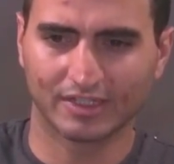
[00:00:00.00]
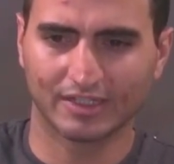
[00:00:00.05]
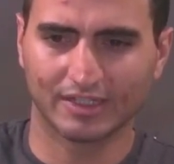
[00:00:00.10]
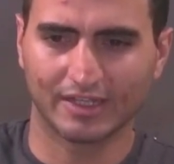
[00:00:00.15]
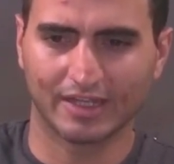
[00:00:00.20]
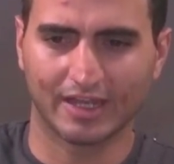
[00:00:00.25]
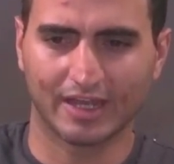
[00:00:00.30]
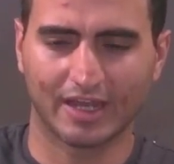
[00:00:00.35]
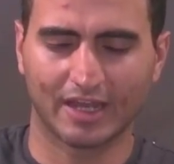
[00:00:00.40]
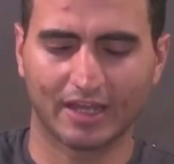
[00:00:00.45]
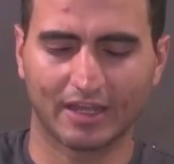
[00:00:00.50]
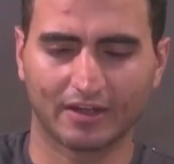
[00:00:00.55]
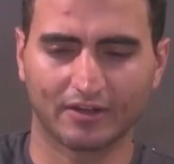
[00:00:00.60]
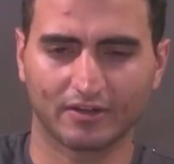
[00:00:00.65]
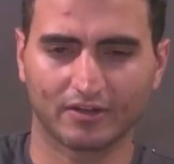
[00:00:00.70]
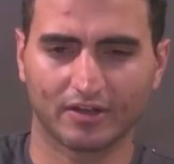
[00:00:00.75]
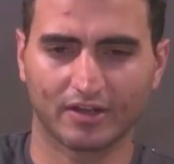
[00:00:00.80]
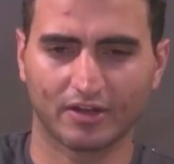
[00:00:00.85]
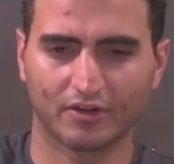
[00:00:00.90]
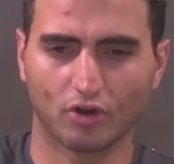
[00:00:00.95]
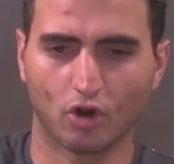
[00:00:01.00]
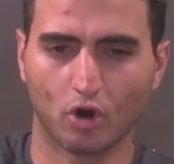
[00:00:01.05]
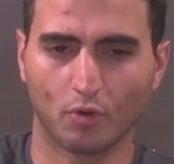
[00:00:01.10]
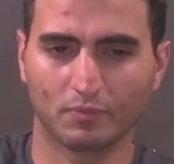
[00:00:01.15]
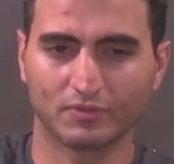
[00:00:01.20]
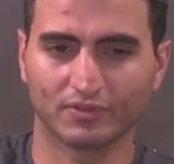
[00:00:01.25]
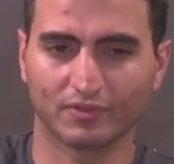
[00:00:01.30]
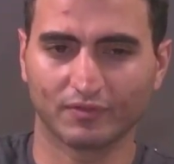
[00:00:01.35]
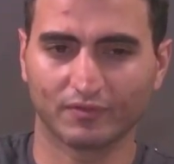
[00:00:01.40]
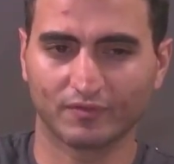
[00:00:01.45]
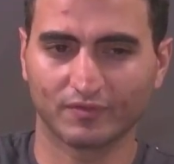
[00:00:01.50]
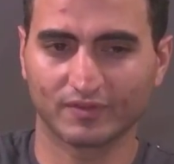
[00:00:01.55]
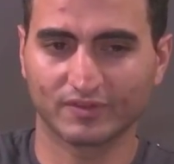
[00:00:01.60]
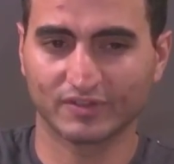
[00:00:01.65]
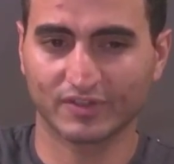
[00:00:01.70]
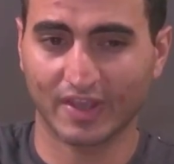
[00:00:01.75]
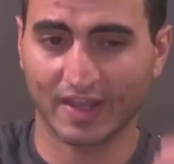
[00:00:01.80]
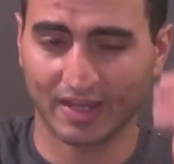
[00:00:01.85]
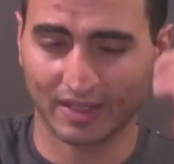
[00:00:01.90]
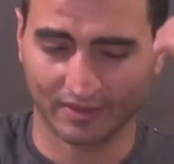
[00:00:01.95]
and in hopes of
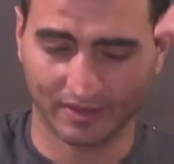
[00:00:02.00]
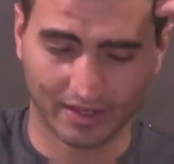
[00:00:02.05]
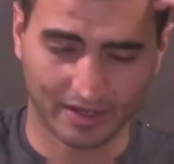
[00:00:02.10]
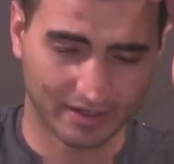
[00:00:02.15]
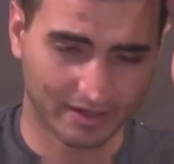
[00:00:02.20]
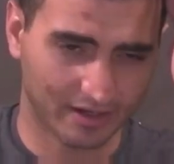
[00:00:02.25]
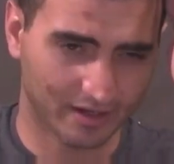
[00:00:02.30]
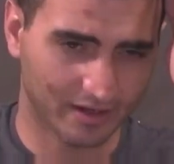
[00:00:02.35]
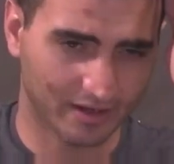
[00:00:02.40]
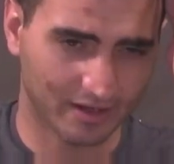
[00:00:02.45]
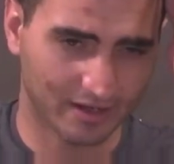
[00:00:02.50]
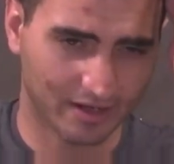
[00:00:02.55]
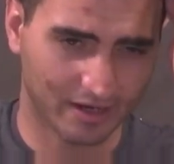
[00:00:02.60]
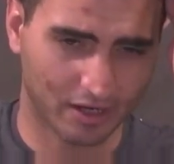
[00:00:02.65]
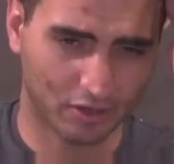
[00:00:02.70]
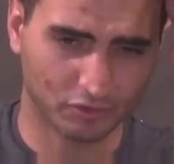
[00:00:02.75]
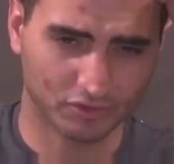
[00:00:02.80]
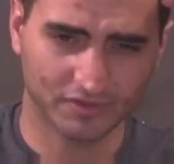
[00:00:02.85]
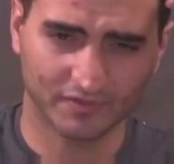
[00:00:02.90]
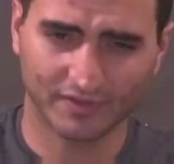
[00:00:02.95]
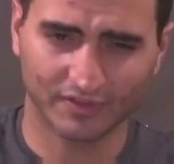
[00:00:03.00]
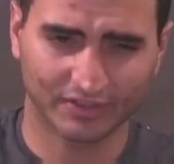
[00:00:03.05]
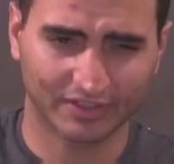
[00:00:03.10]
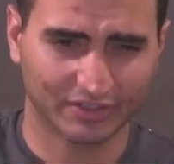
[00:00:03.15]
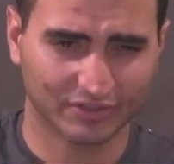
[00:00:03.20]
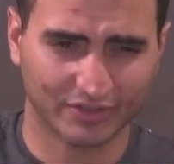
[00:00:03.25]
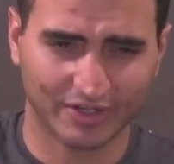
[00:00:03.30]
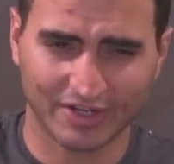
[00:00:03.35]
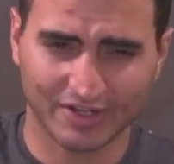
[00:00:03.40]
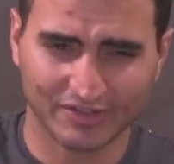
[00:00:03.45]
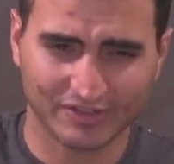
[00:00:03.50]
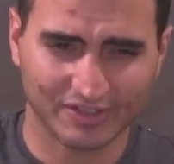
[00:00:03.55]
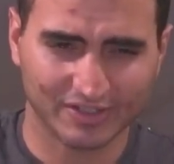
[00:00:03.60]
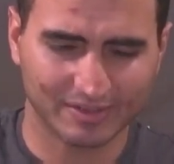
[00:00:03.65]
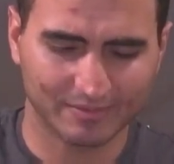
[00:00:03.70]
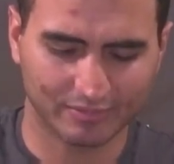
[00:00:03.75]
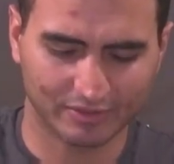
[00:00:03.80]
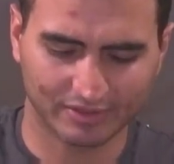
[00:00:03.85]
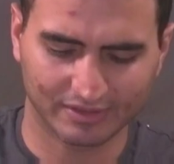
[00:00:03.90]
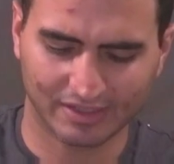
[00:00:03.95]
saying that I was feeling crazy,
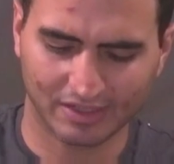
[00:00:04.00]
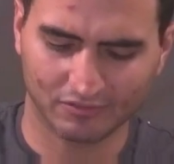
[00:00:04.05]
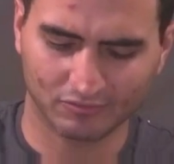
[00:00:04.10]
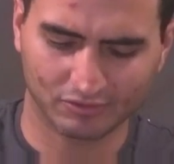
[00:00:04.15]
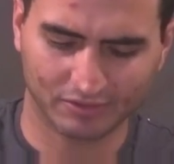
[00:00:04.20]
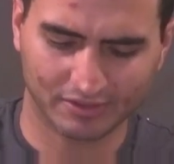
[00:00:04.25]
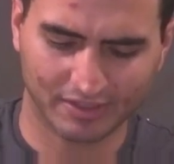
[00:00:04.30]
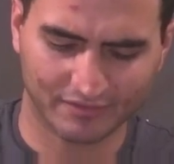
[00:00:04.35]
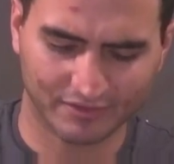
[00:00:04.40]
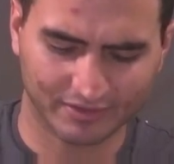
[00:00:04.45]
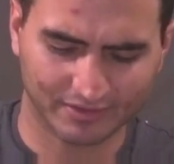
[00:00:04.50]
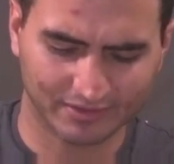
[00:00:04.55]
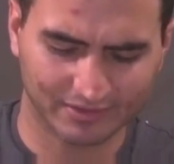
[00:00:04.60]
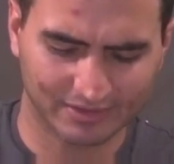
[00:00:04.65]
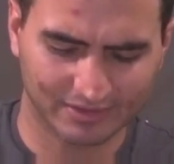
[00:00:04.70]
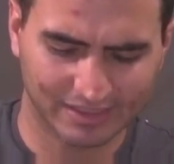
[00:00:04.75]
but I would never,